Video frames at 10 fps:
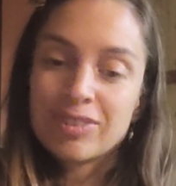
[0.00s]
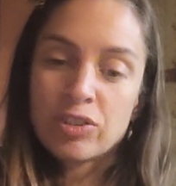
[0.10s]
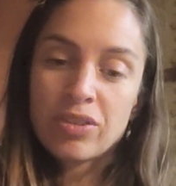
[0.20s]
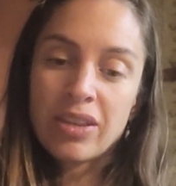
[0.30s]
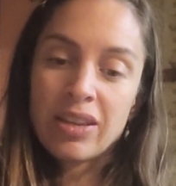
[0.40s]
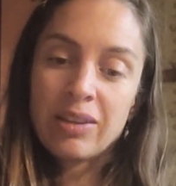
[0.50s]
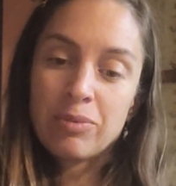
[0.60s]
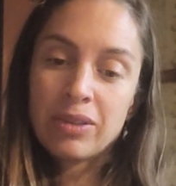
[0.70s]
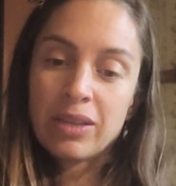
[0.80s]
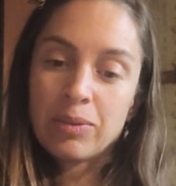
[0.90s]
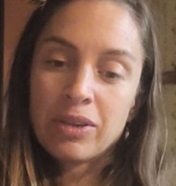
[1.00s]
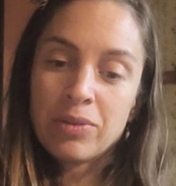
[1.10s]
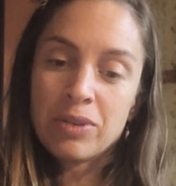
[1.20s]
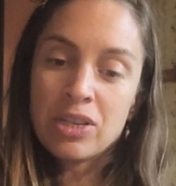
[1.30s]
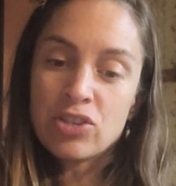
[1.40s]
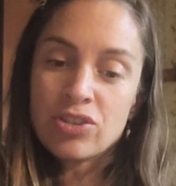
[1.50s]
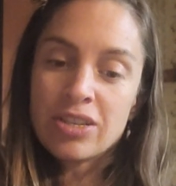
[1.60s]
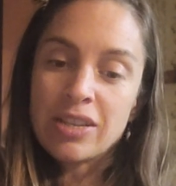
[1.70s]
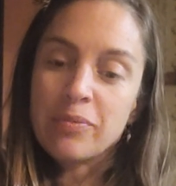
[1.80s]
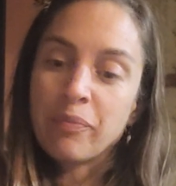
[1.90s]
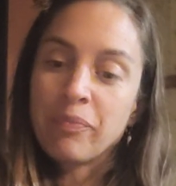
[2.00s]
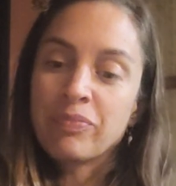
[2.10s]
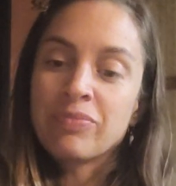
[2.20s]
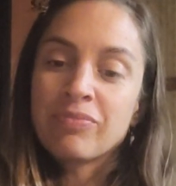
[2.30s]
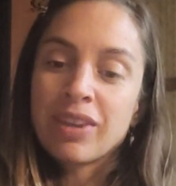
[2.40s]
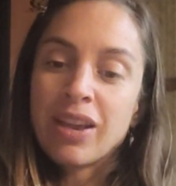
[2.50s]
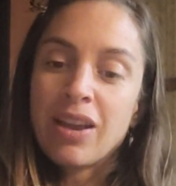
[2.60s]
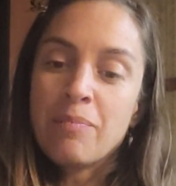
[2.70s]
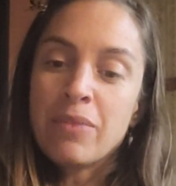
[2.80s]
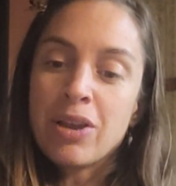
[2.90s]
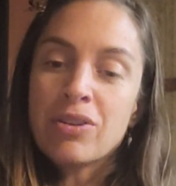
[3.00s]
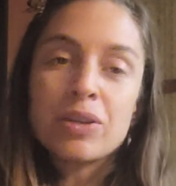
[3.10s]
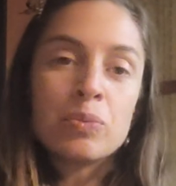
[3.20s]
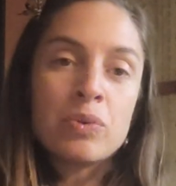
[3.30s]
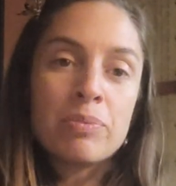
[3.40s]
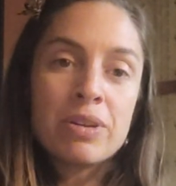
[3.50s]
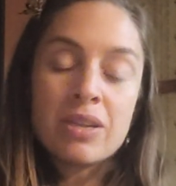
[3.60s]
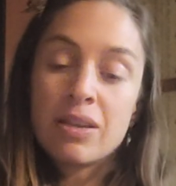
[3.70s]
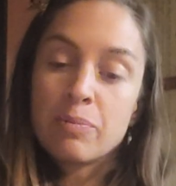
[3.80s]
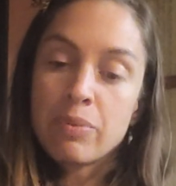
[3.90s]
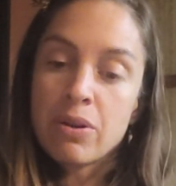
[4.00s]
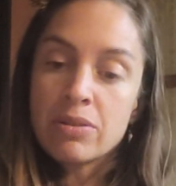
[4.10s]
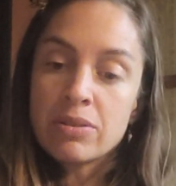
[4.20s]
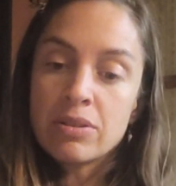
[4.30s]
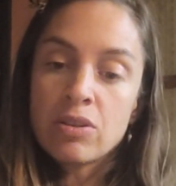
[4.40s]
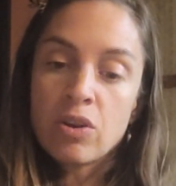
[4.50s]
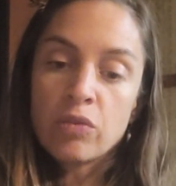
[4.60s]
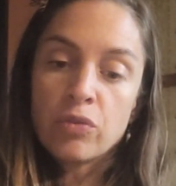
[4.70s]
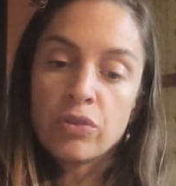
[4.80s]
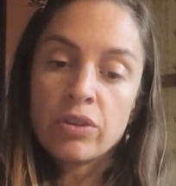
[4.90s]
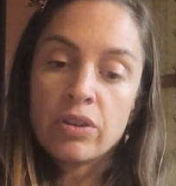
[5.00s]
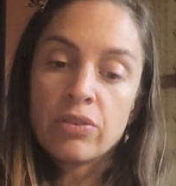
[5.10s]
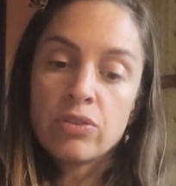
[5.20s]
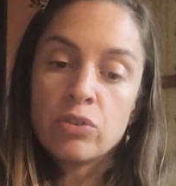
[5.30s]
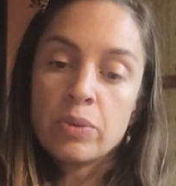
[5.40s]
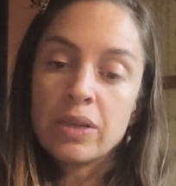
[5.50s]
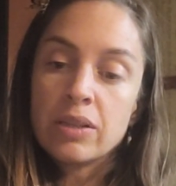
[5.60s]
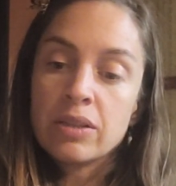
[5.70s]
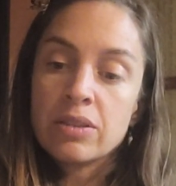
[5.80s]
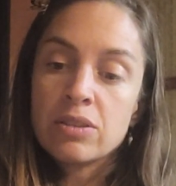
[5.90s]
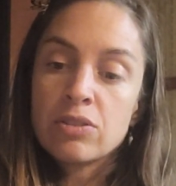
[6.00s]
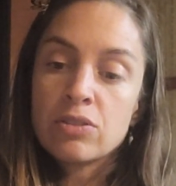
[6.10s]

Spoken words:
So they were like, we don't need your tea. American women in Boston, Hartford, and other New England